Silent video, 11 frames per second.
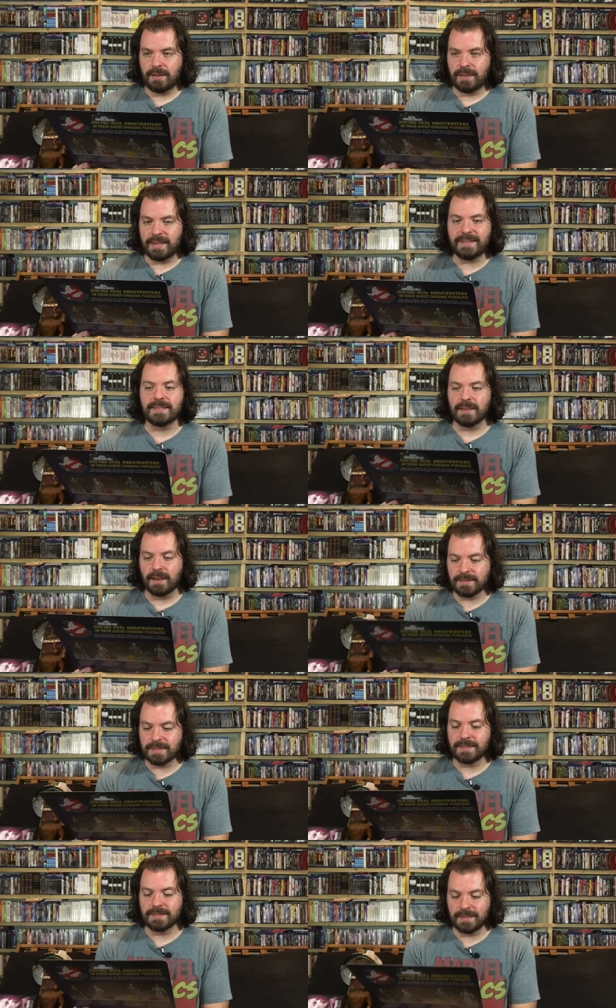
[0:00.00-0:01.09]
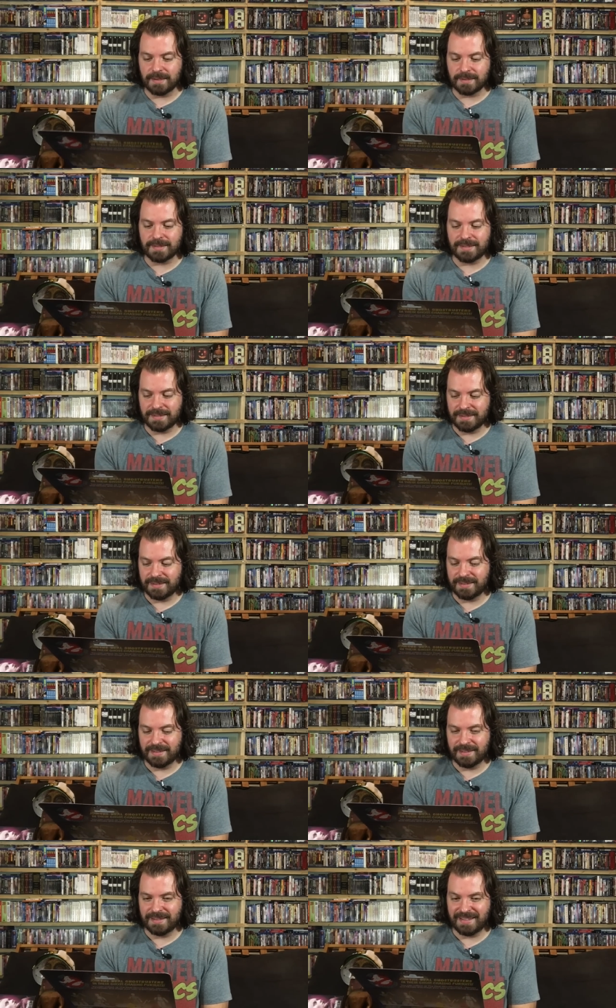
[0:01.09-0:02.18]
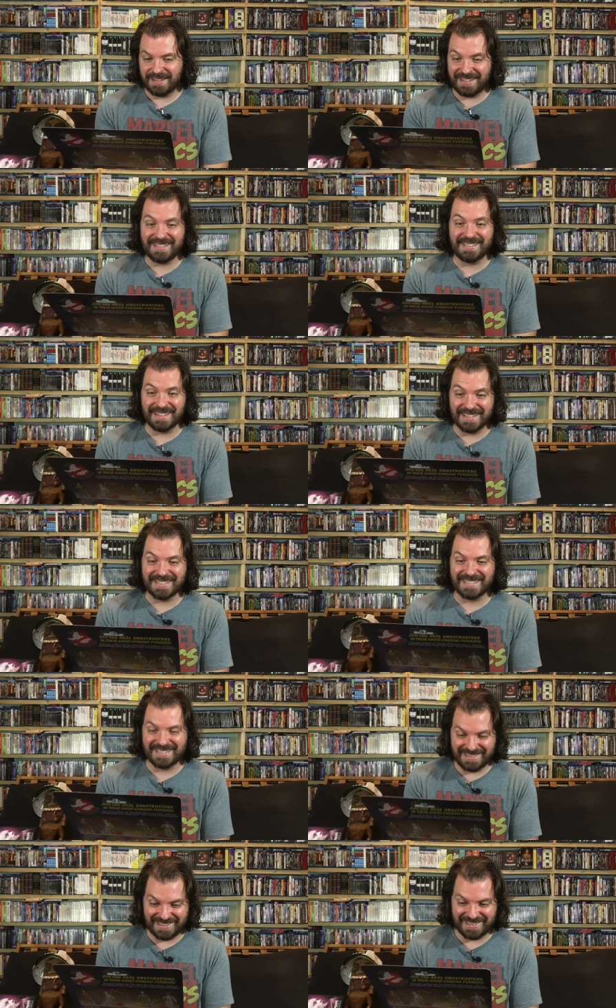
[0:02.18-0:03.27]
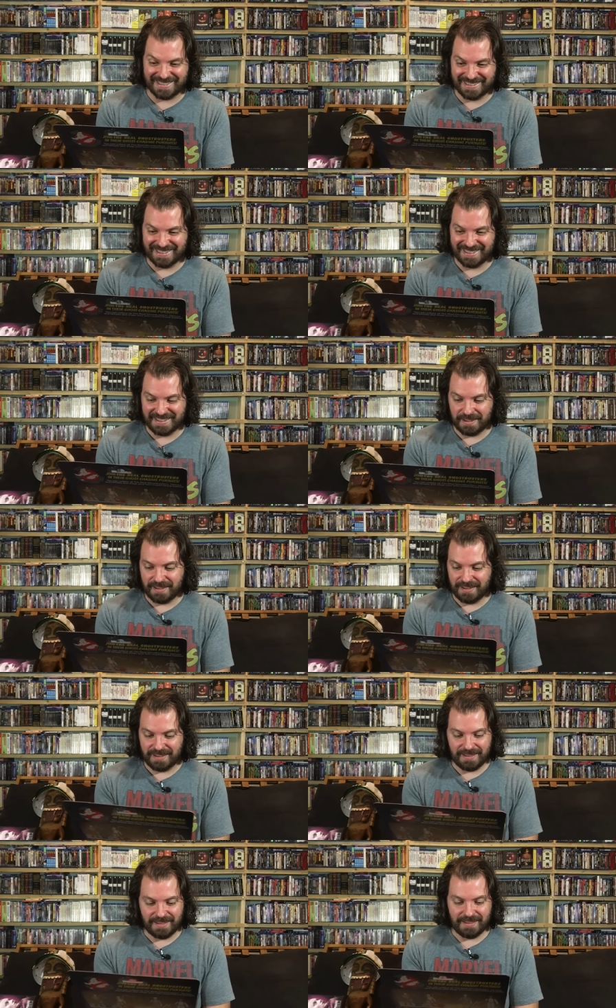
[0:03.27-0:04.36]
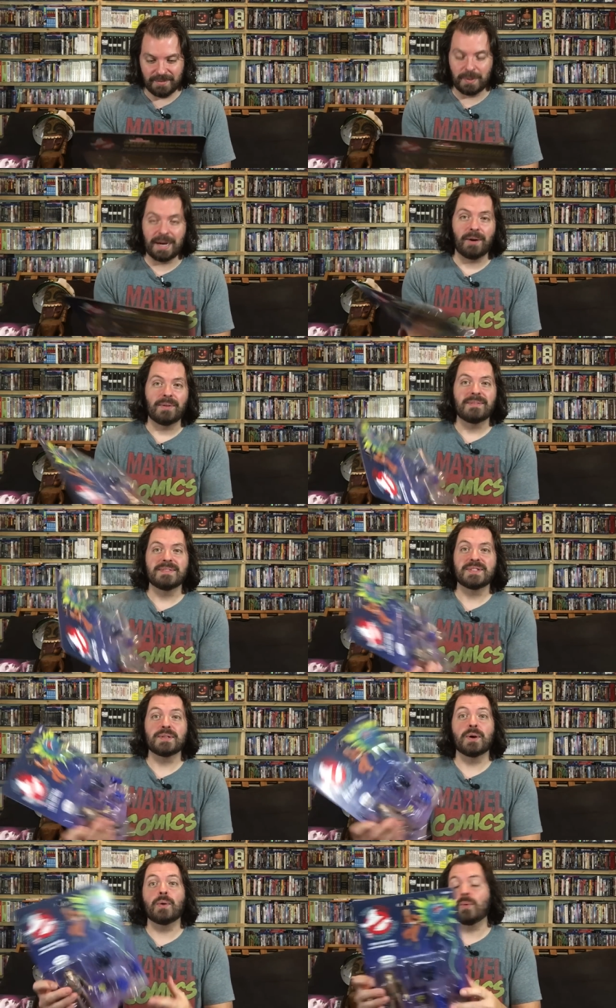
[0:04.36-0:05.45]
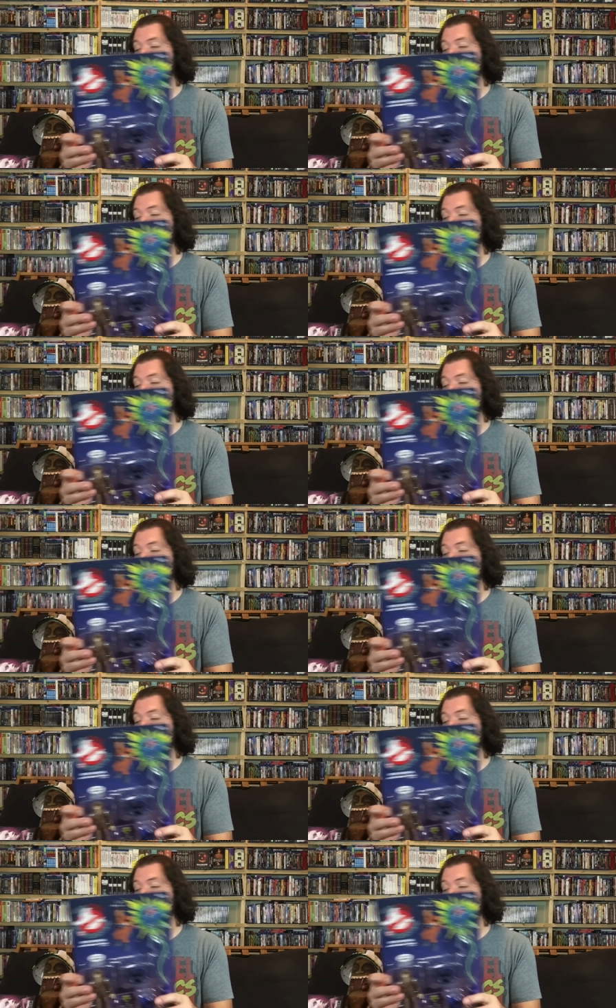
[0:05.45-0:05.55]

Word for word: He does exist. He does exist. Wow. So,